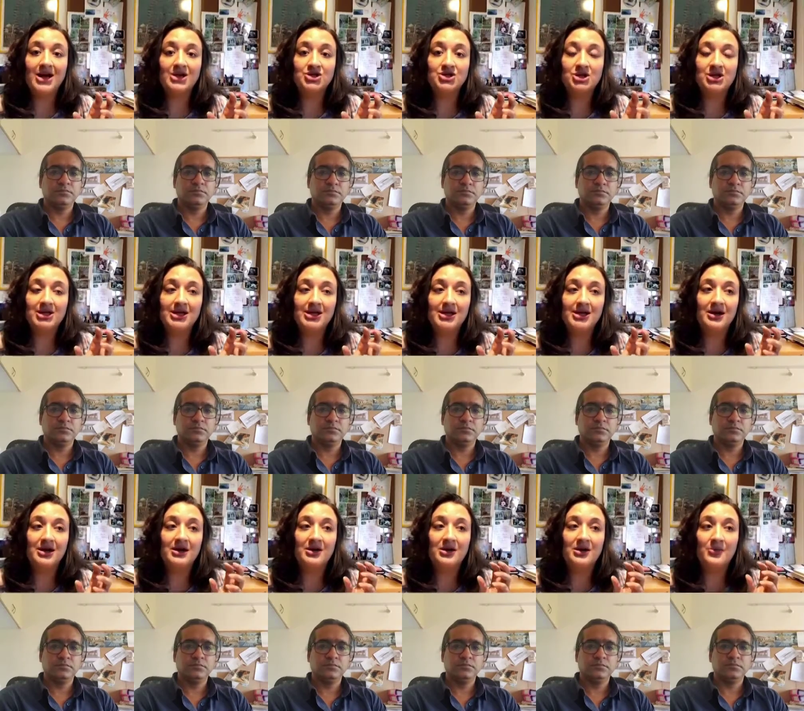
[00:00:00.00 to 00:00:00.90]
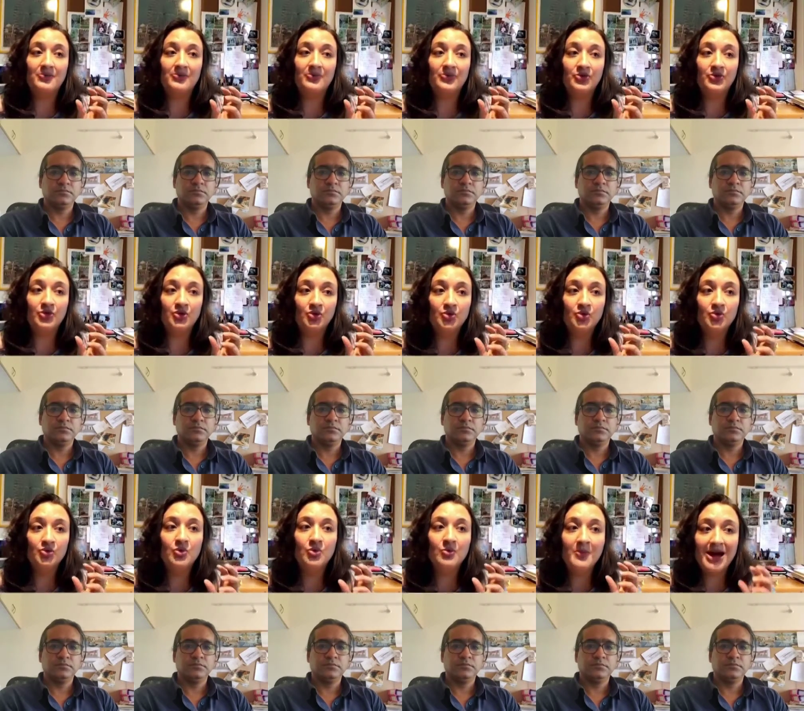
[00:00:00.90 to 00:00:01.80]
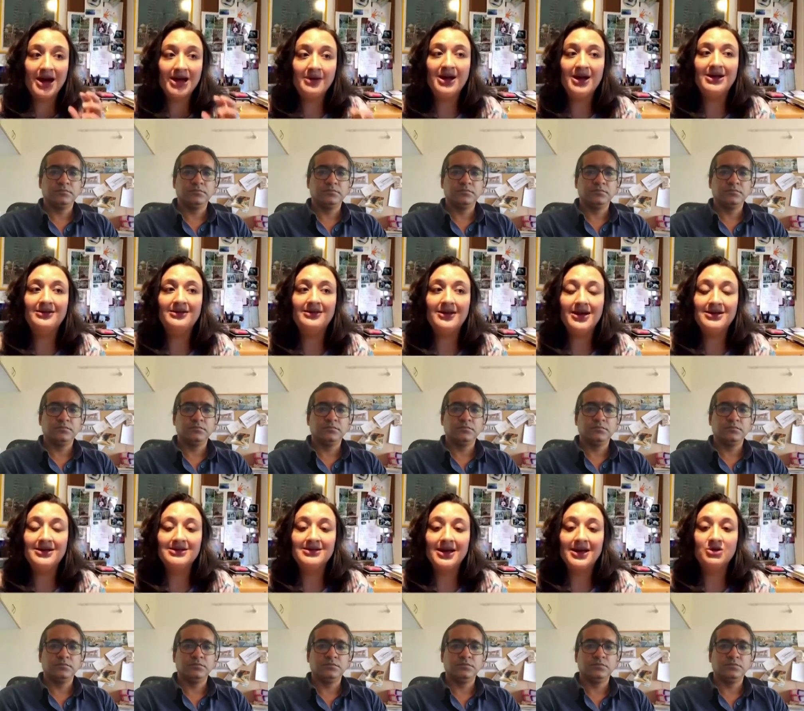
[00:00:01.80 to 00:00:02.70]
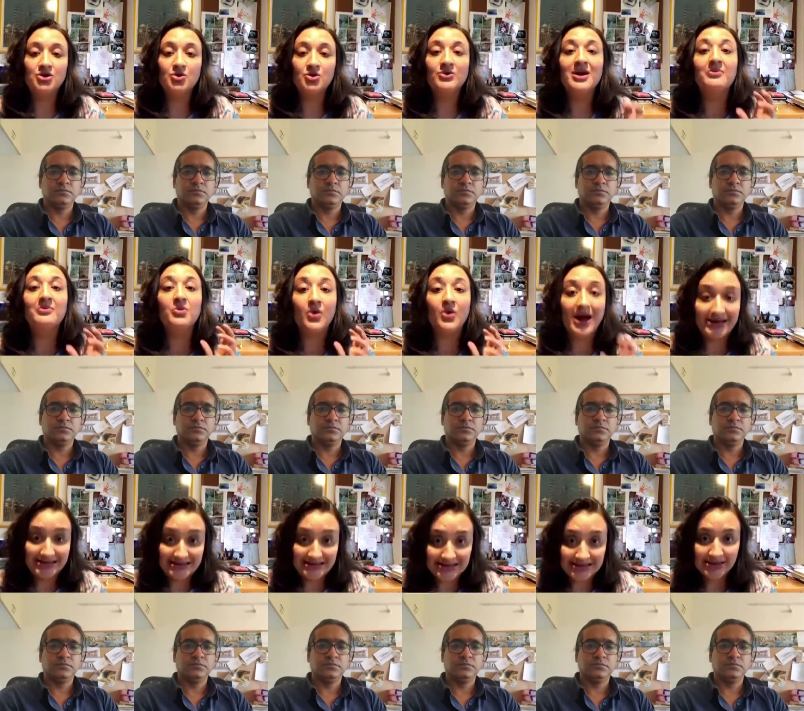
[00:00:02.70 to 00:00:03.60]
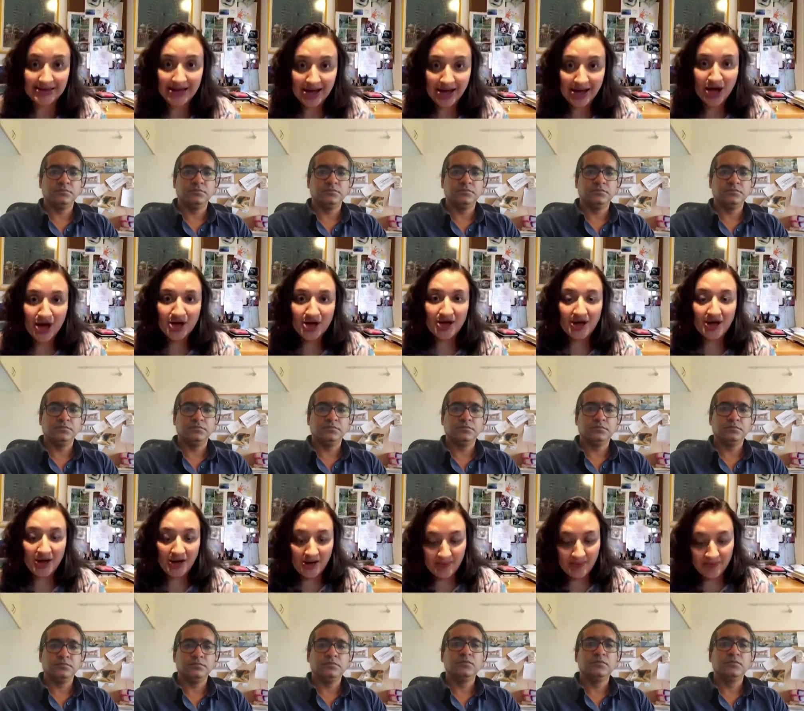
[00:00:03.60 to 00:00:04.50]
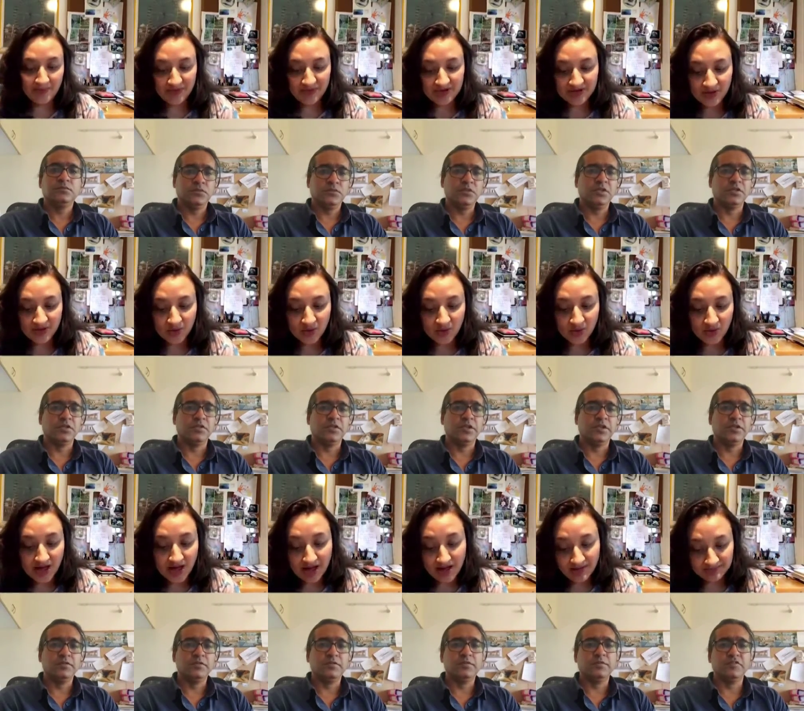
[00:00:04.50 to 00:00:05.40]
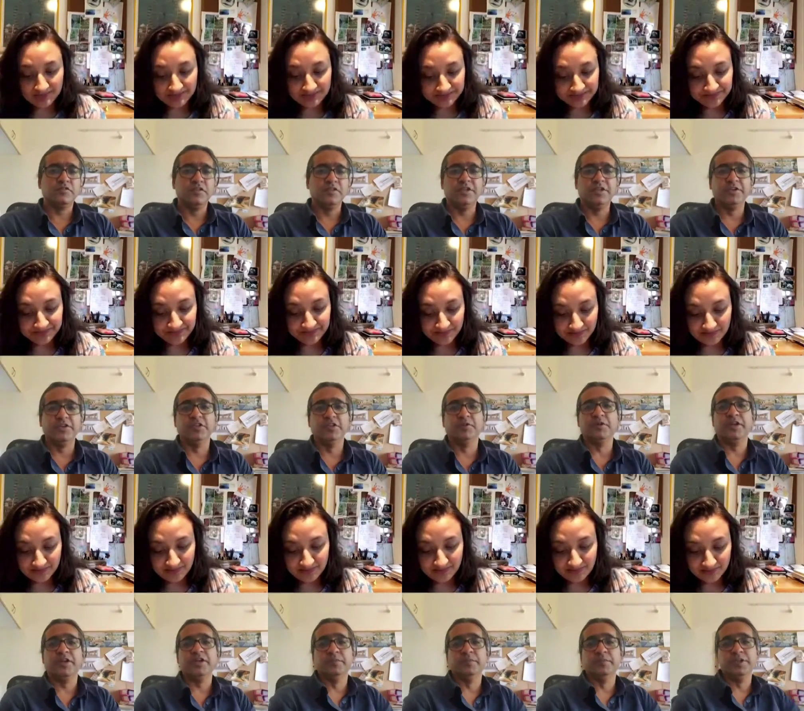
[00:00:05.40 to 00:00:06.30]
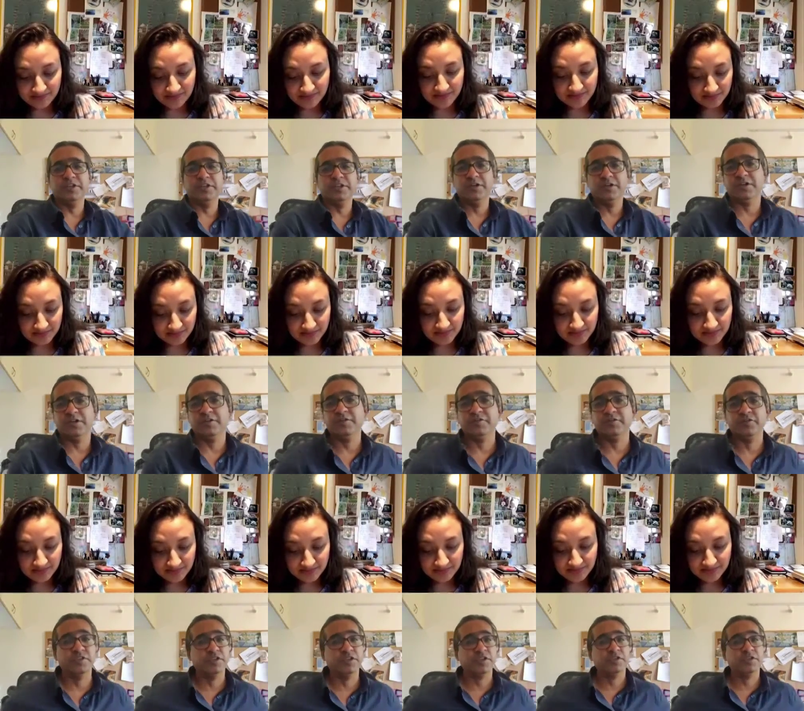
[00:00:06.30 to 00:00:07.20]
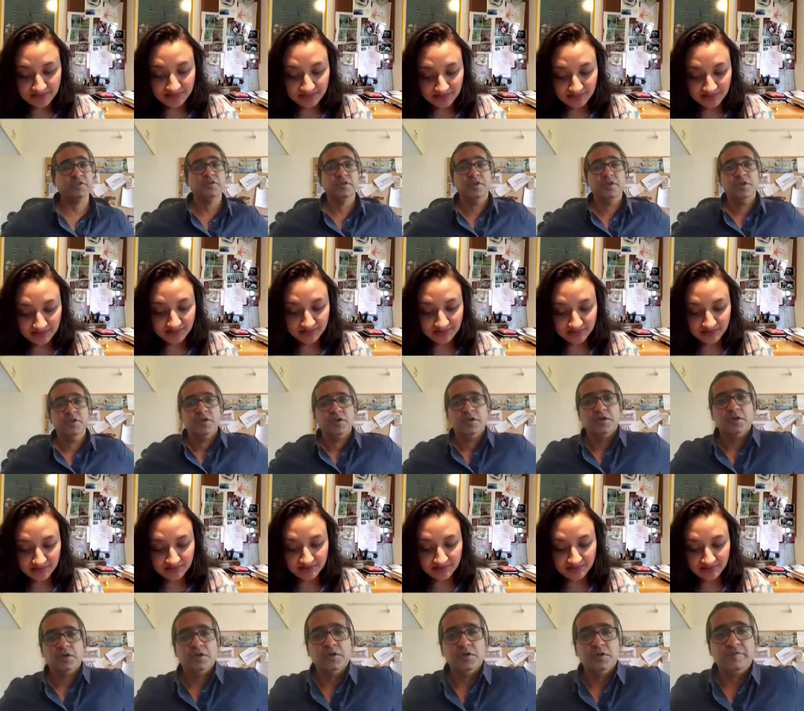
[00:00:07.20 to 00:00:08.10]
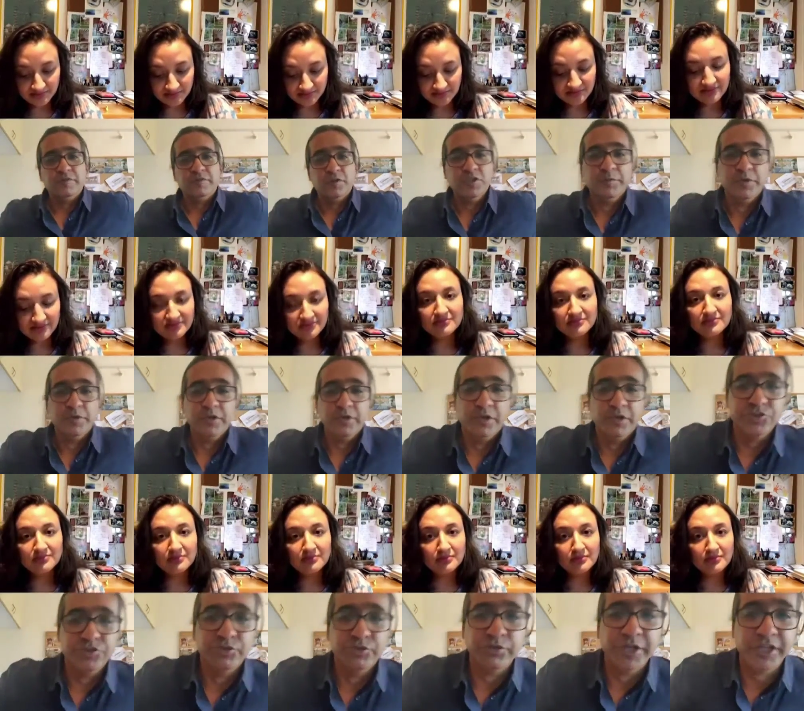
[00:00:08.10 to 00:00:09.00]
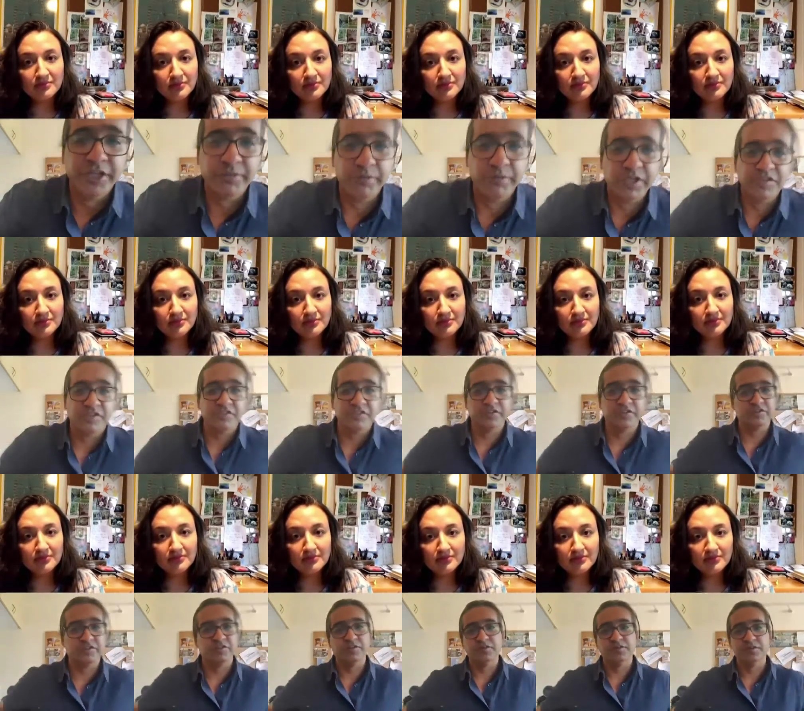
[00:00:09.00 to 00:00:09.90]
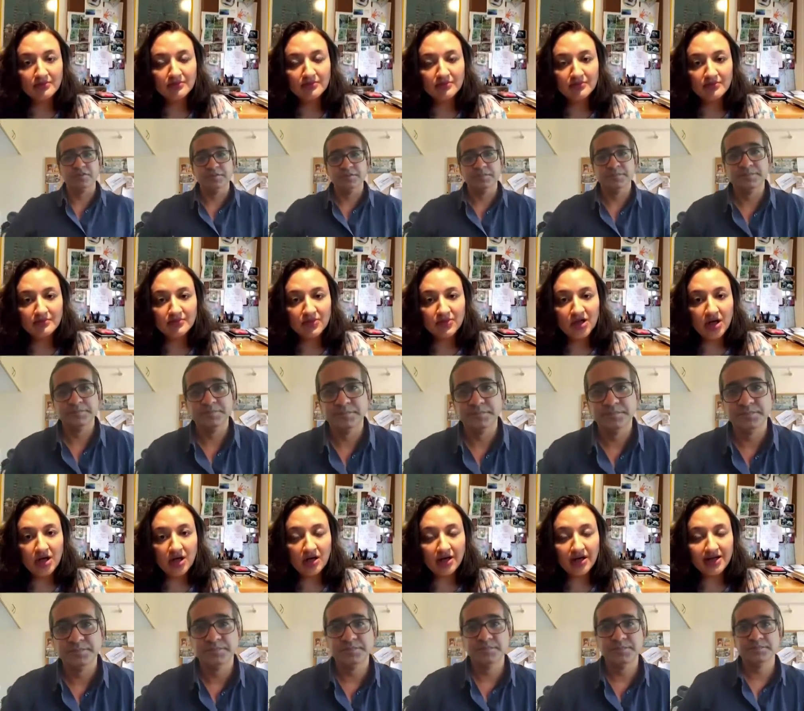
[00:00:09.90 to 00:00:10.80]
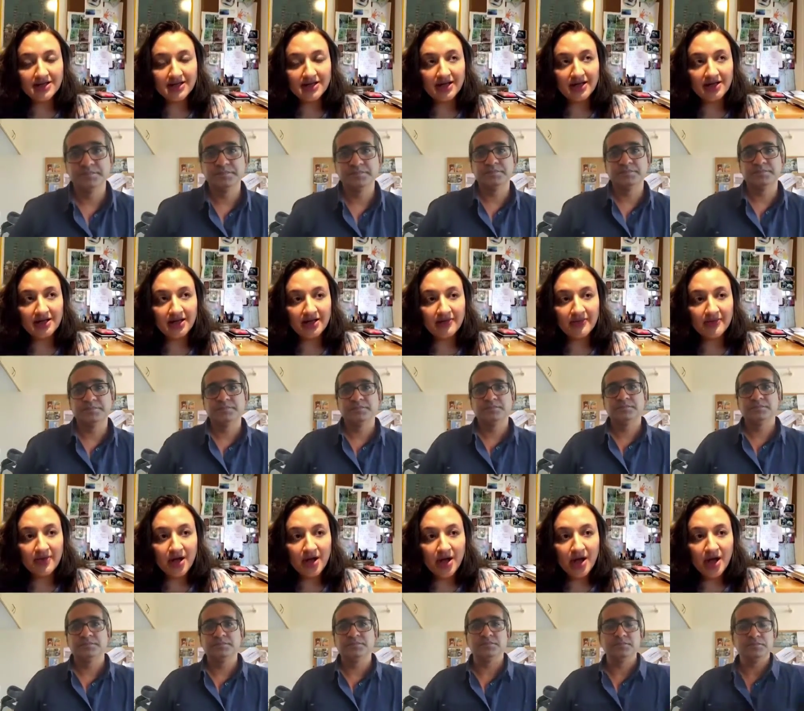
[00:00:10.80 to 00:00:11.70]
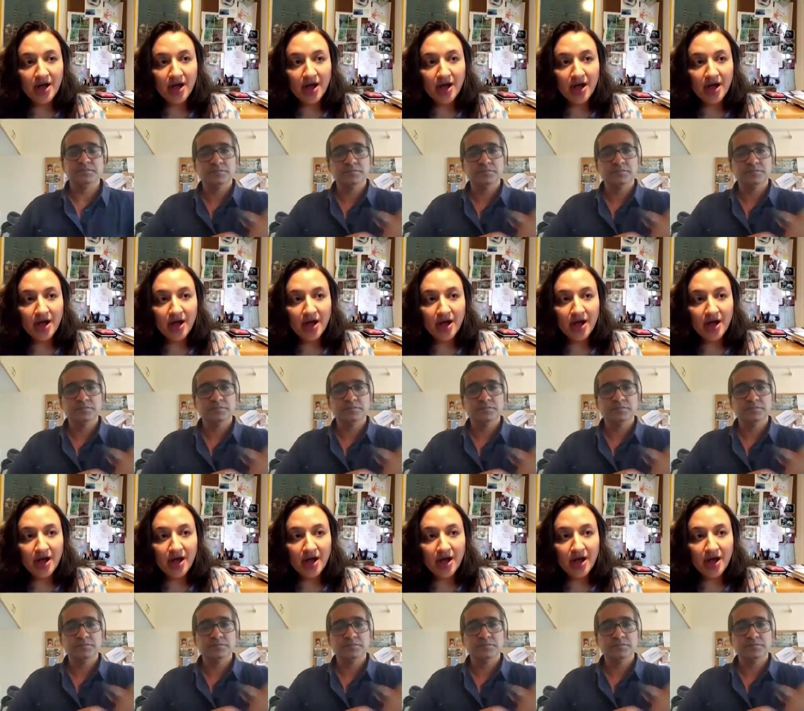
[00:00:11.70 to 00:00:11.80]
Speaker 1: to actually um, do many, many things and do them right. Um, yeah. So, yeah.
Speaker 2: Selecting the right material and everything uh, for the percolation to take place, etc.
Speaker 1: Yeah, exactly.